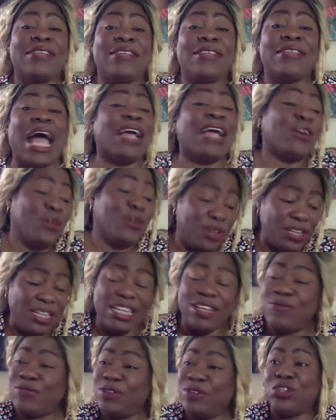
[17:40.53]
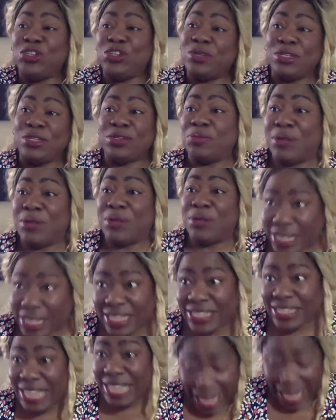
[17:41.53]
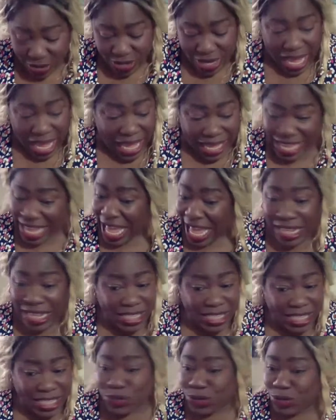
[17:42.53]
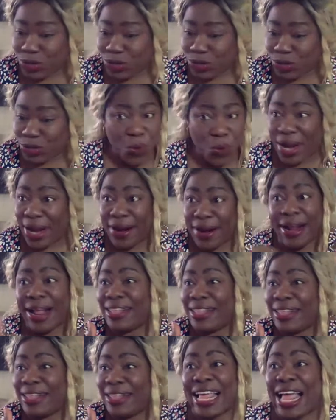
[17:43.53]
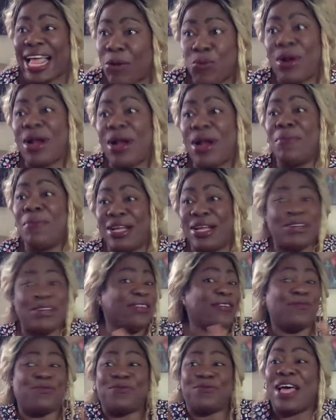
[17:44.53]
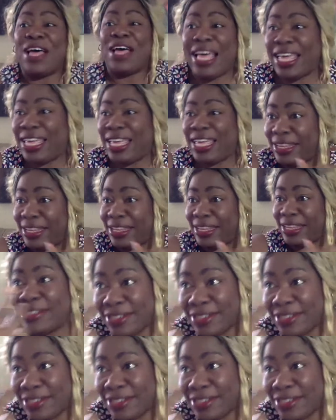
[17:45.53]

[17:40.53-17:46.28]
I couldn't even do it to myself because there's nowhere. Where am I going to find?